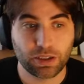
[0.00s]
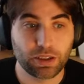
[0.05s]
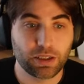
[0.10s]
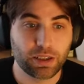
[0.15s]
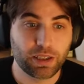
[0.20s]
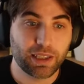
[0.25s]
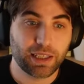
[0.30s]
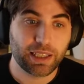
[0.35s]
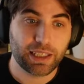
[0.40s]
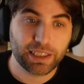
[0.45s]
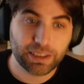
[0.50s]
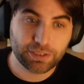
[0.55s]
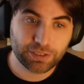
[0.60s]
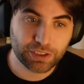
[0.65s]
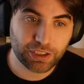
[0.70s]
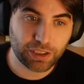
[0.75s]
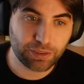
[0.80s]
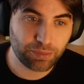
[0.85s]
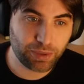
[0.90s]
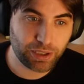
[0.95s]
If
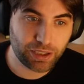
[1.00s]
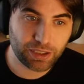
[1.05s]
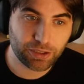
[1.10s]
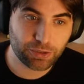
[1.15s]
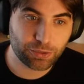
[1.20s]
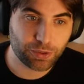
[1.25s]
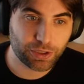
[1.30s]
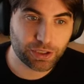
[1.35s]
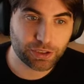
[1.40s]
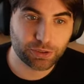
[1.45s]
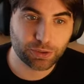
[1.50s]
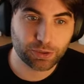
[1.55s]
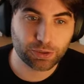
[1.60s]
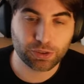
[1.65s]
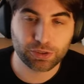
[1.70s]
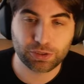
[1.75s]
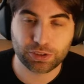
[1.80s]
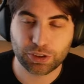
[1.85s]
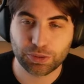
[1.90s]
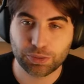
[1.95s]
somebody were to
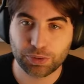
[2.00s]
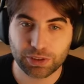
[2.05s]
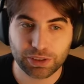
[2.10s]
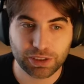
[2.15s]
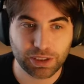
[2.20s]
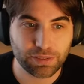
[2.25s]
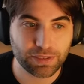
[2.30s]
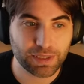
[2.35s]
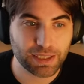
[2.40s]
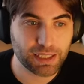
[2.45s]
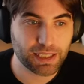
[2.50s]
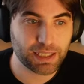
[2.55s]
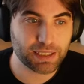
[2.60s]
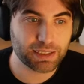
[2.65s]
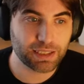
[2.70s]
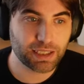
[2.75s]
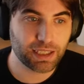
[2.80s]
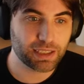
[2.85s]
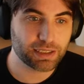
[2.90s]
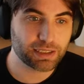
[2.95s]
contribute something like
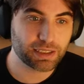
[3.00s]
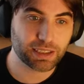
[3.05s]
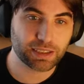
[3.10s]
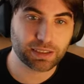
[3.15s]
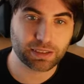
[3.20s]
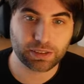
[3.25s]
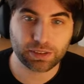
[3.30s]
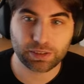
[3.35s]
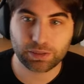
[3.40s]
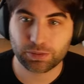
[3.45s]
that and